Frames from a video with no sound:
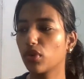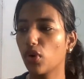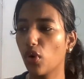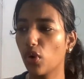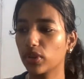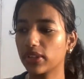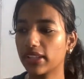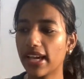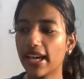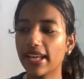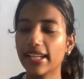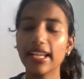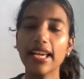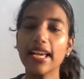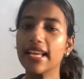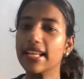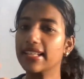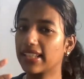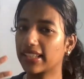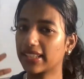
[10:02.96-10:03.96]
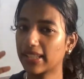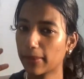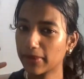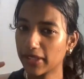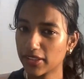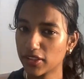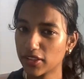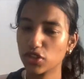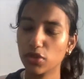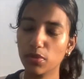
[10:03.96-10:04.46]
go there, set up
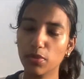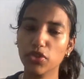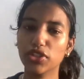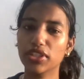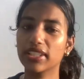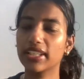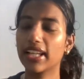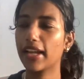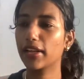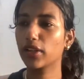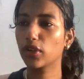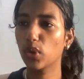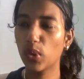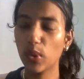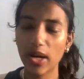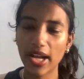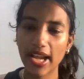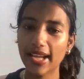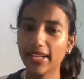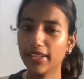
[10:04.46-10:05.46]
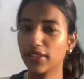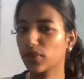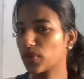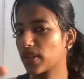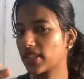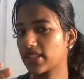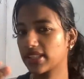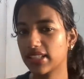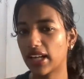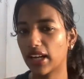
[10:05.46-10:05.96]
their distribution line, go ahead,
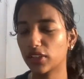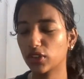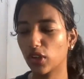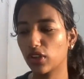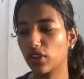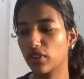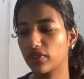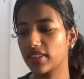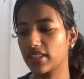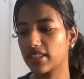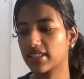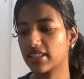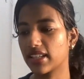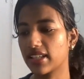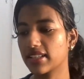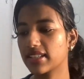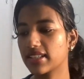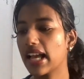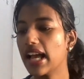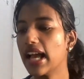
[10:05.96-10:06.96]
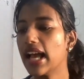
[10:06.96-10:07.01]
and start all of these things.